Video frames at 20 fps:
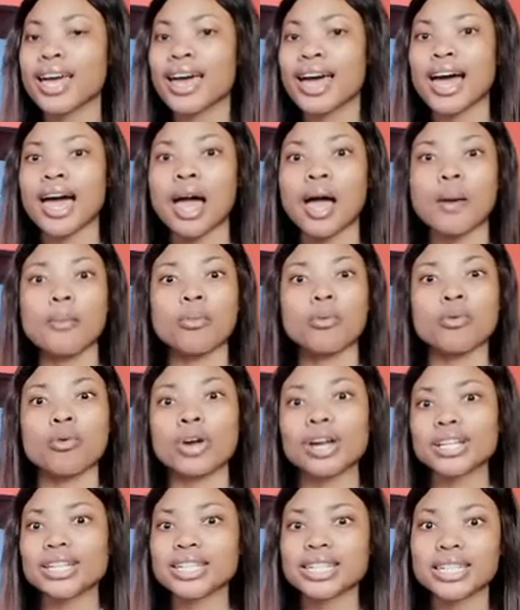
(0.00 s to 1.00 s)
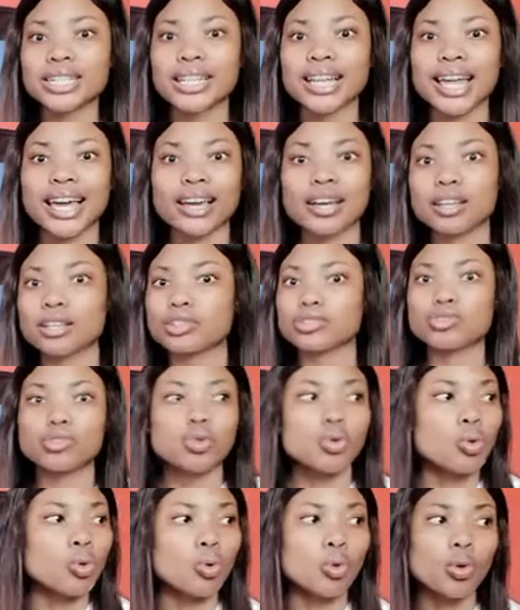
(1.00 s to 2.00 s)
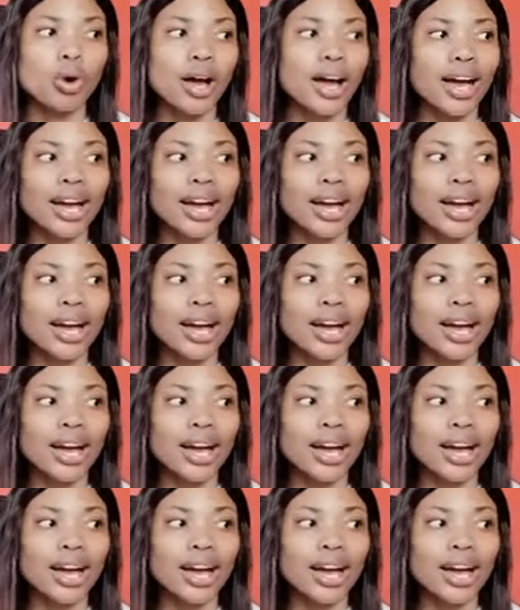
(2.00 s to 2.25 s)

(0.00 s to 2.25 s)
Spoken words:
I am ready, like, to